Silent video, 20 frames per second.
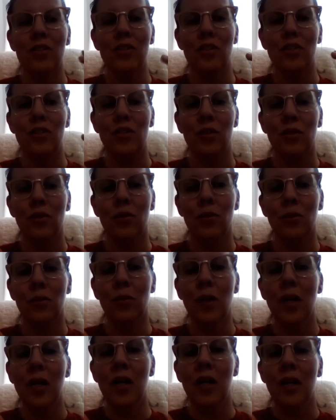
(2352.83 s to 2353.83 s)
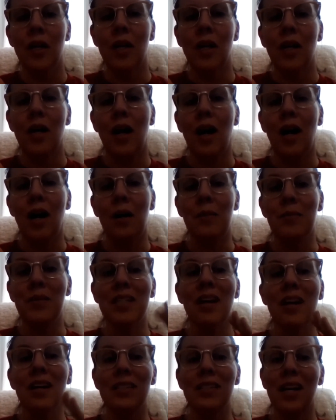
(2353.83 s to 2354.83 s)
to do to
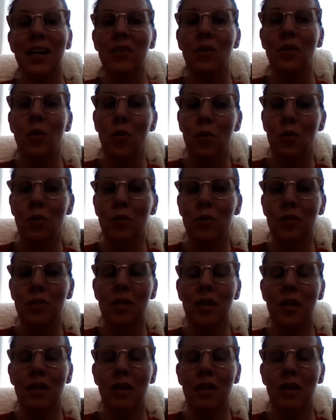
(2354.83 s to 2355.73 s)
contact old